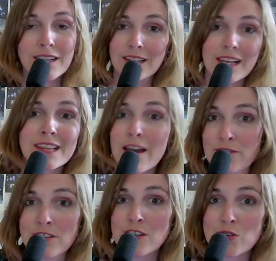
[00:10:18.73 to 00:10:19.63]

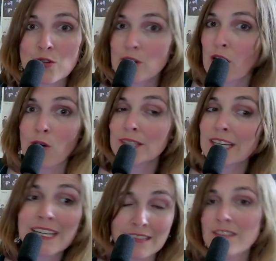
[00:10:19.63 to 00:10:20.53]
11 years ago. Like
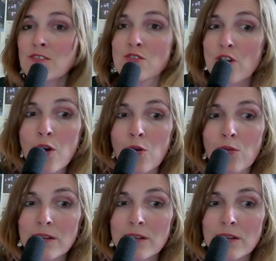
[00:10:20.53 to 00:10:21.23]
he didn't know